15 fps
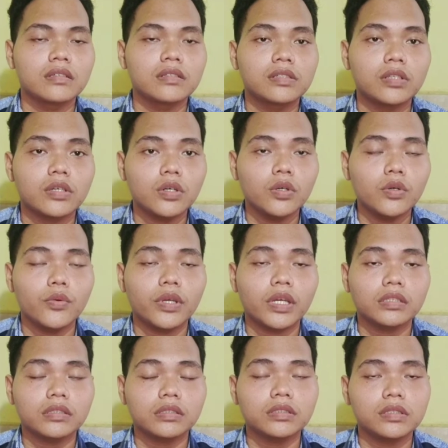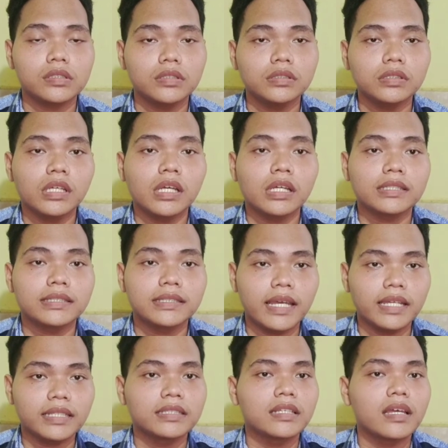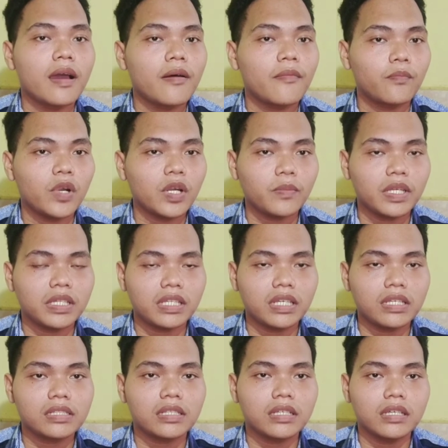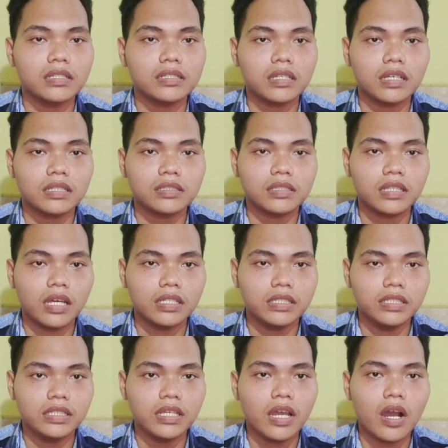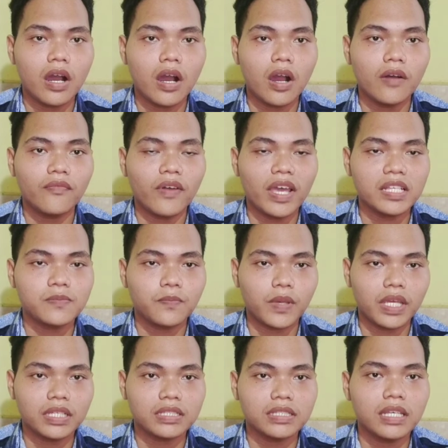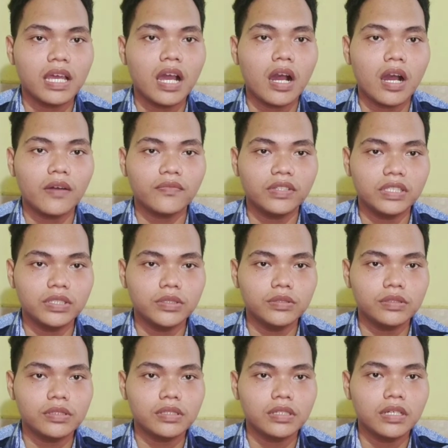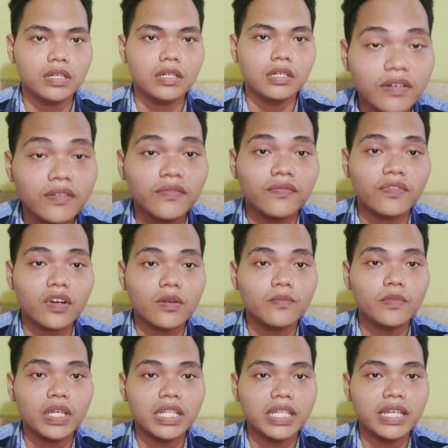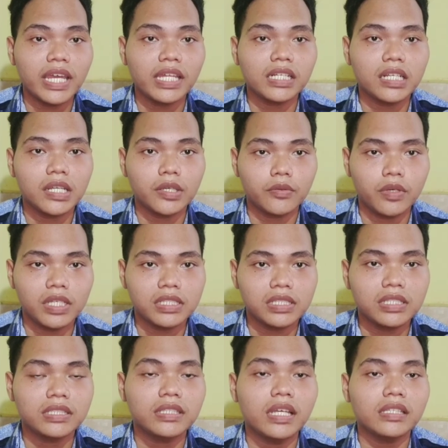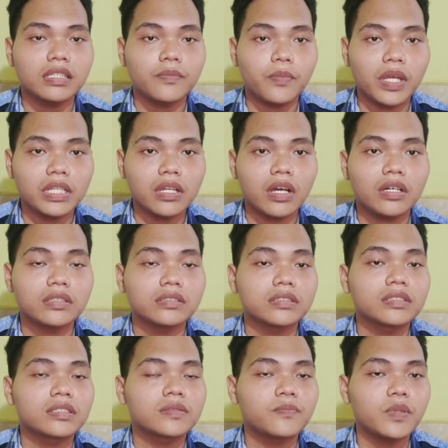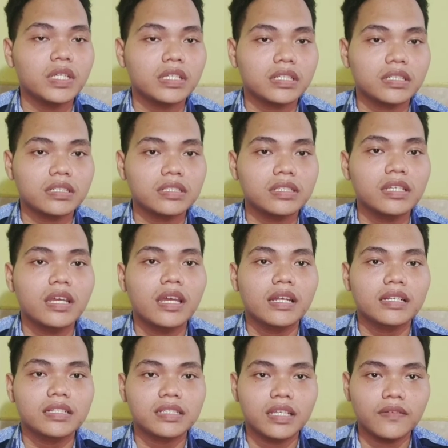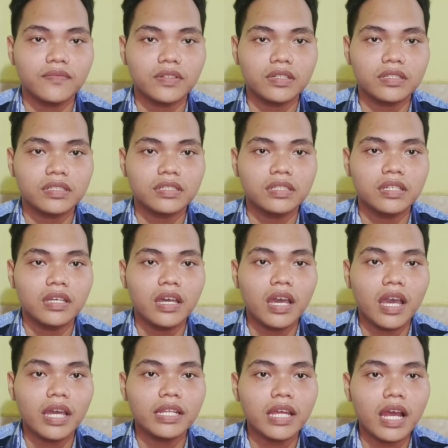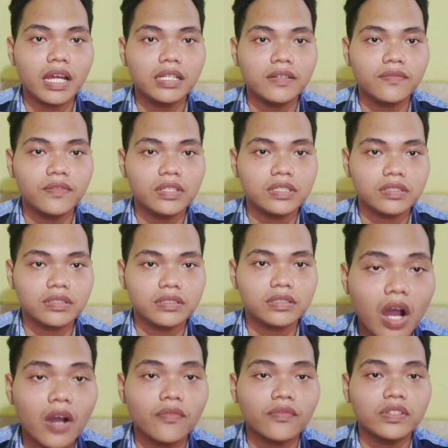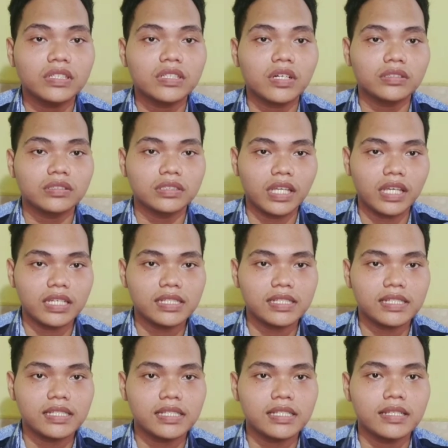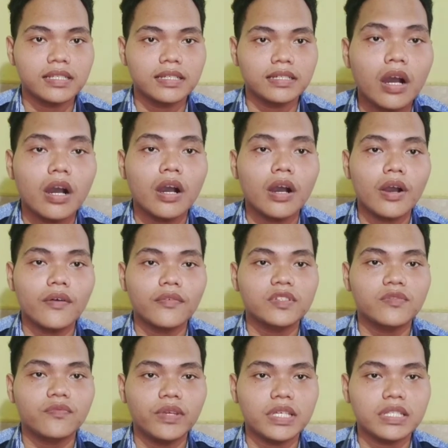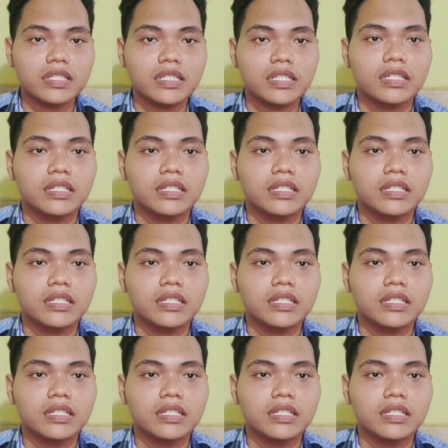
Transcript: So, we can conclude that Pragmatics is a study of aspects of the use from meaning and language that depend on speakers, receivers, and other features of the context of speech.